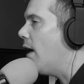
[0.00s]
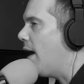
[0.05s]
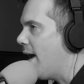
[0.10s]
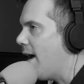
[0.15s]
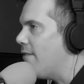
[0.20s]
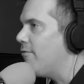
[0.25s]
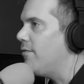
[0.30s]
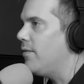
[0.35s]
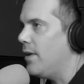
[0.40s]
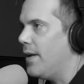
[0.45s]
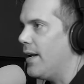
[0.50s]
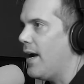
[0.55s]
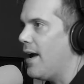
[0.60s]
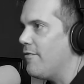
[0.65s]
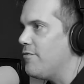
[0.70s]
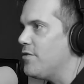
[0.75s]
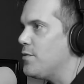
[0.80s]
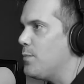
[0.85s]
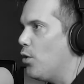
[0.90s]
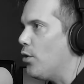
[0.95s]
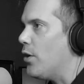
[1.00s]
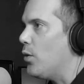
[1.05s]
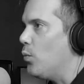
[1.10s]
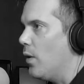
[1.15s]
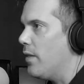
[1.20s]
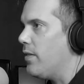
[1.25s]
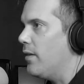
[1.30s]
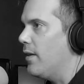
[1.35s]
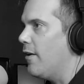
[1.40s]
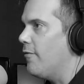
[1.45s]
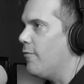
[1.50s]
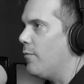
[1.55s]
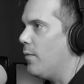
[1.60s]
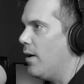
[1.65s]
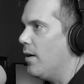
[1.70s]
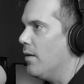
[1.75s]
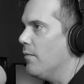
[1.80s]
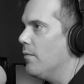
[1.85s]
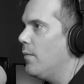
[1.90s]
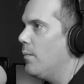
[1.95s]
I have spoken with a lot
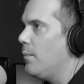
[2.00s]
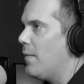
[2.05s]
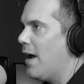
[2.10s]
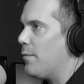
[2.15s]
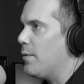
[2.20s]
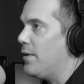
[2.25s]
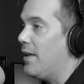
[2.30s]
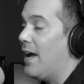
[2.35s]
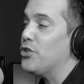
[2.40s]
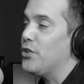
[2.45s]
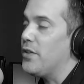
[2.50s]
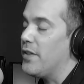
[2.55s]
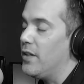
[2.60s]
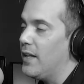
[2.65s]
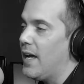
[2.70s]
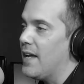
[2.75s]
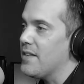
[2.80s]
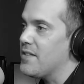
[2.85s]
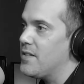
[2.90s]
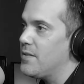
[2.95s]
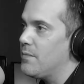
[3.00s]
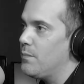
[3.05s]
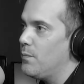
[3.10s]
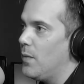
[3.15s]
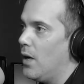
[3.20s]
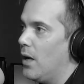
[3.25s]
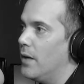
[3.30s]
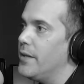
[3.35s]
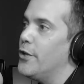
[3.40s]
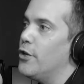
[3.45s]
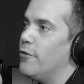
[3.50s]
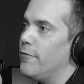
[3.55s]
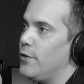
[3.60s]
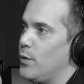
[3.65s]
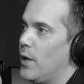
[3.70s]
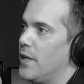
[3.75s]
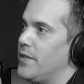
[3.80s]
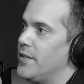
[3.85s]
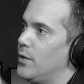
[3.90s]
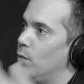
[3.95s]
of math. Actually, the last
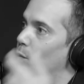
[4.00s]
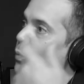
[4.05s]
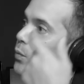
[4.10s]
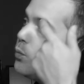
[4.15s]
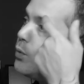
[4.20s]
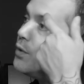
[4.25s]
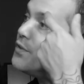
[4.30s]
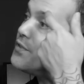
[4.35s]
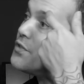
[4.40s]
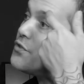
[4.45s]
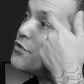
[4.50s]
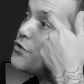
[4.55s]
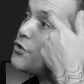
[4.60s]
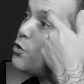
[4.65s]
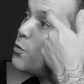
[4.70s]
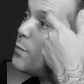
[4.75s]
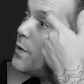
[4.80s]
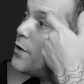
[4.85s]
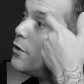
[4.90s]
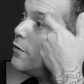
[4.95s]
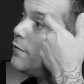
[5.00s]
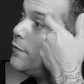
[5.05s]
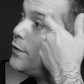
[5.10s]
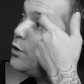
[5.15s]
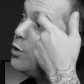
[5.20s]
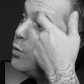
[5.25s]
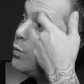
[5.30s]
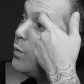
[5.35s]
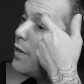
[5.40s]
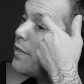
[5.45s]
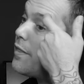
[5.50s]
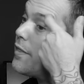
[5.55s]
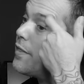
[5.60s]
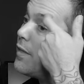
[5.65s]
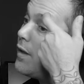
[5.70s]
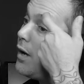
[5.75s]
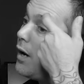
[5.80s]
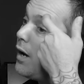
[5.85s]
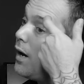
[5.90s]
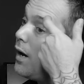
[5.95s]
interview I did was a Zoom interview with.